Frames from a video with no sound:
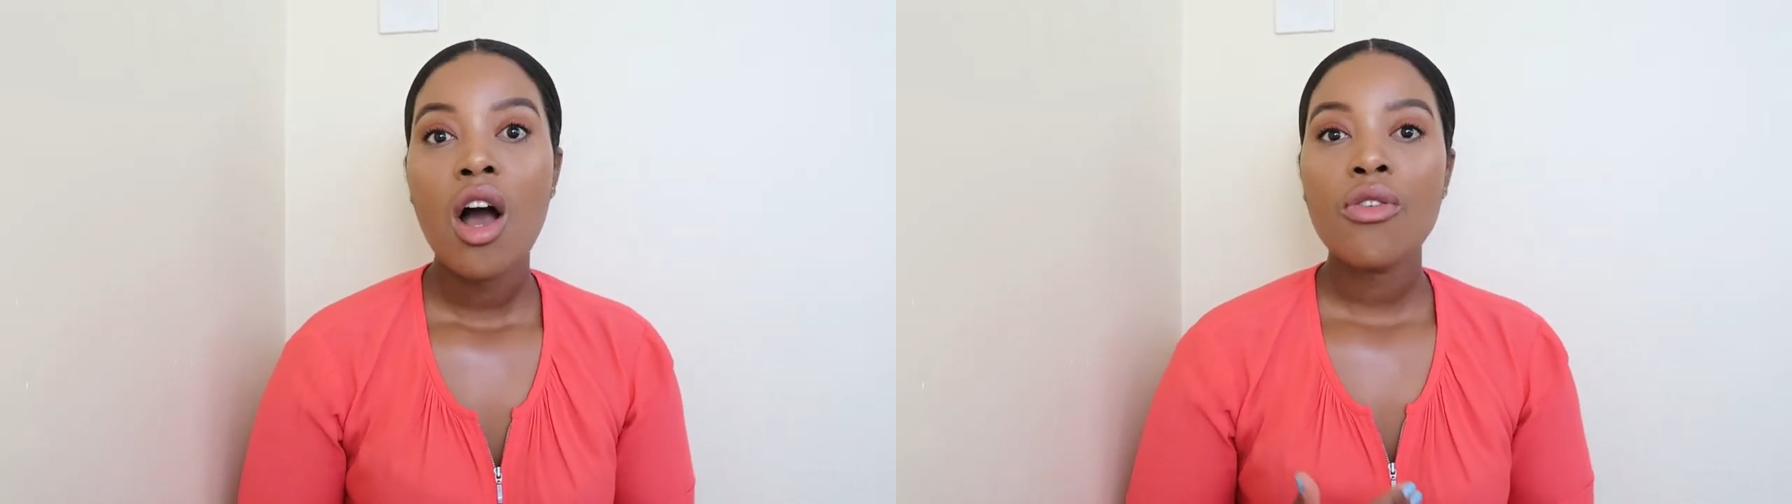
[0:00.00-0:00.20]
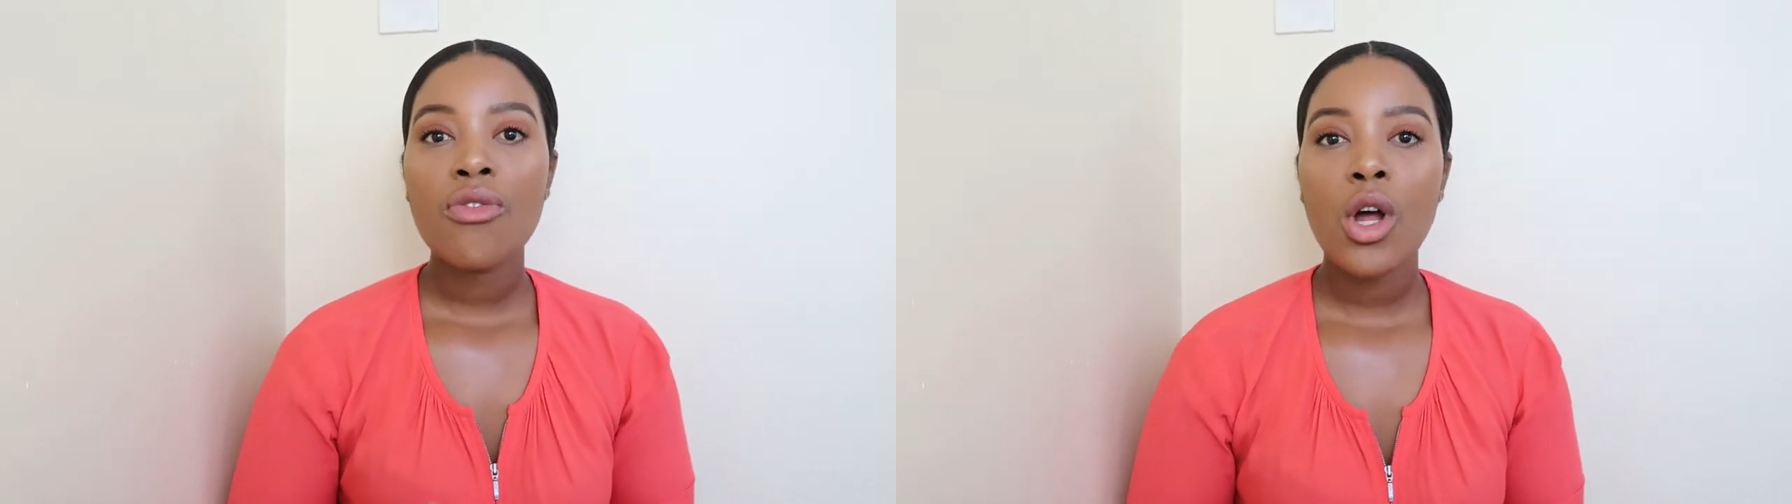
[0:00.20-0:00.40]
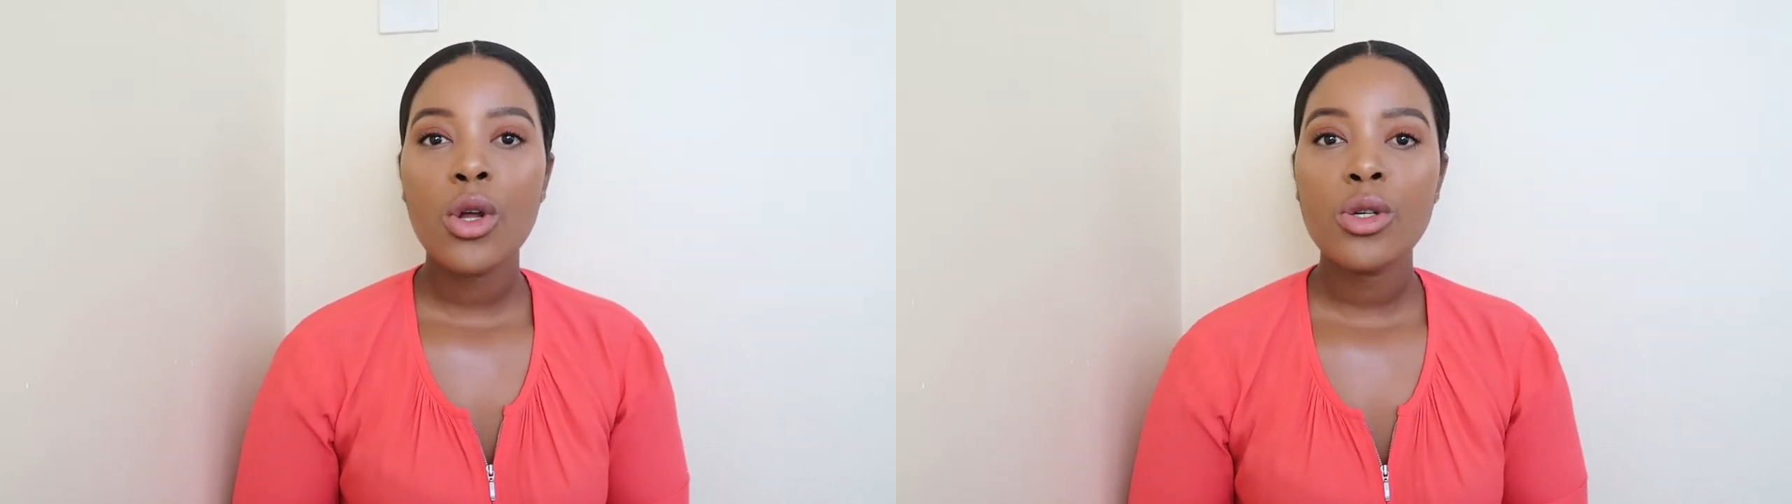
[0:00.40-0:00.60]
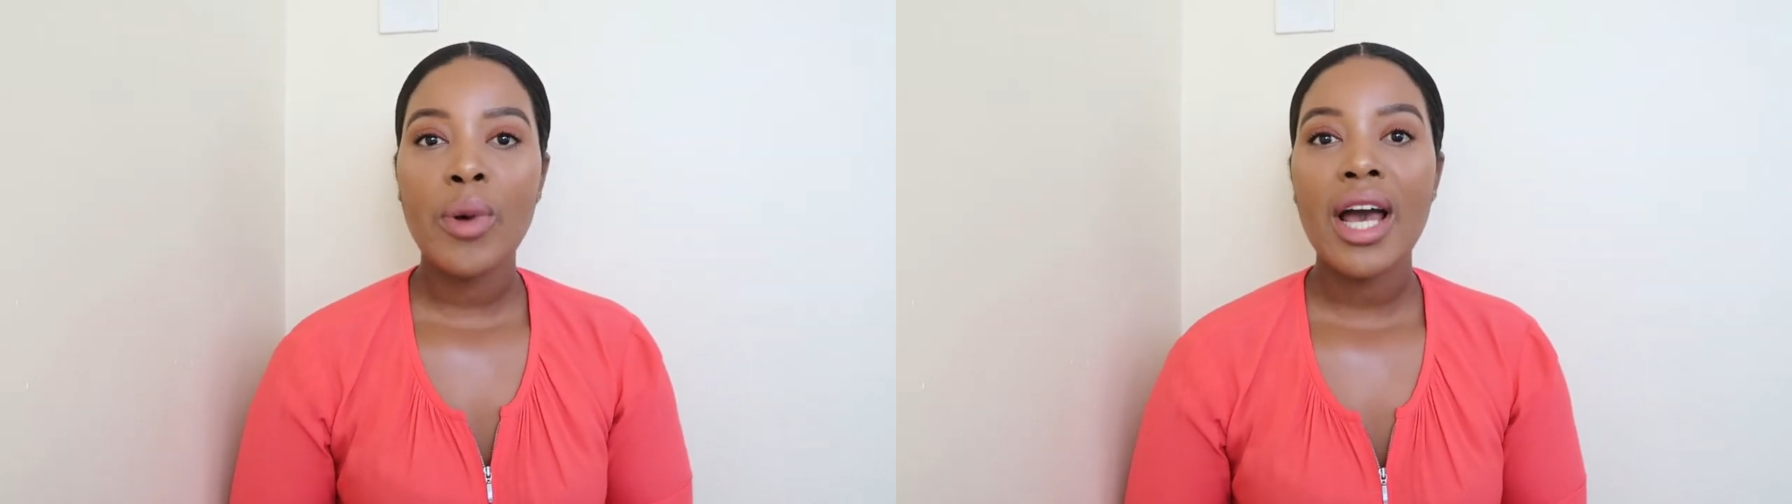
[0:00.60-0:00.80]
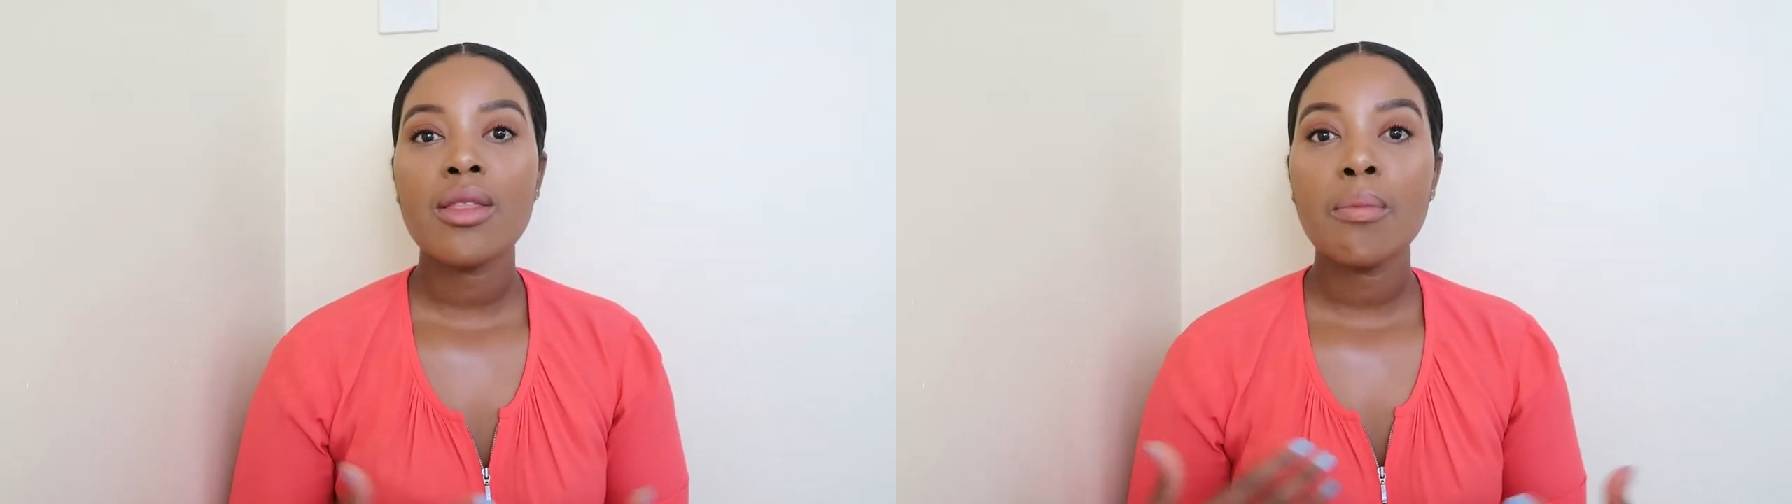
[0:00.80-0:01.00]
followed
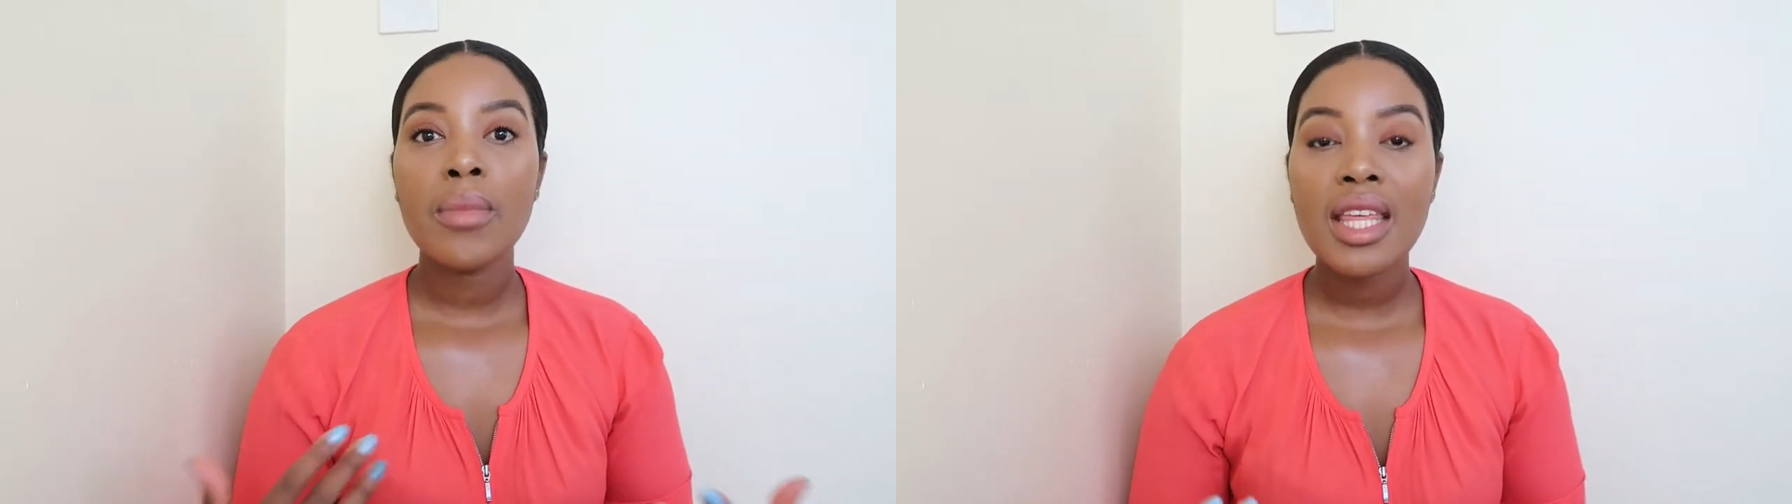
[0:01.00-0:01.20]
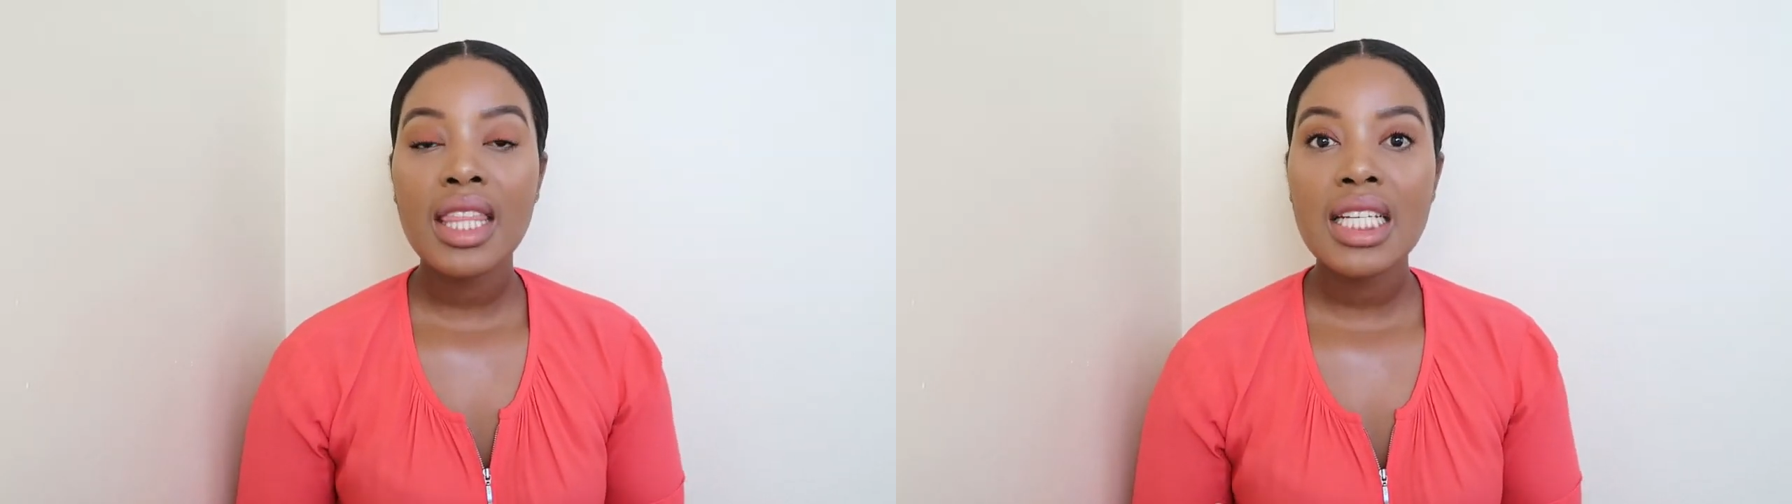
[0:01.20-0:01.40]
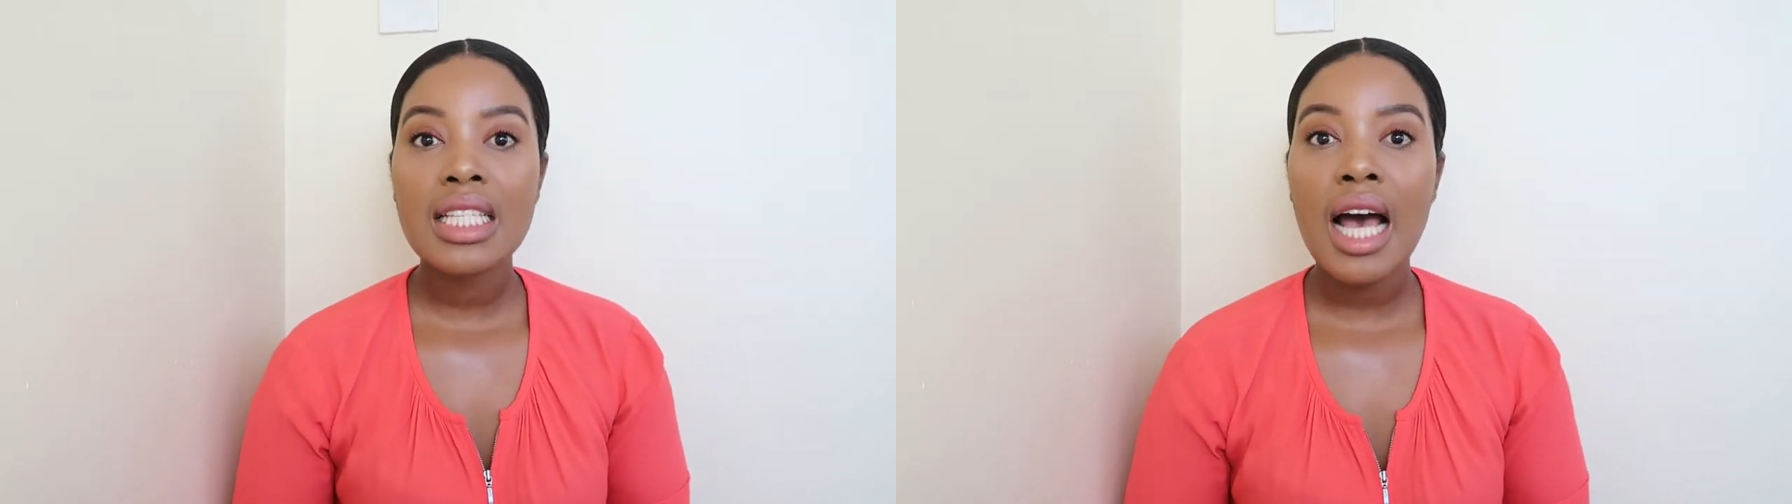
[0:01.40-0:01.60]
by the methods,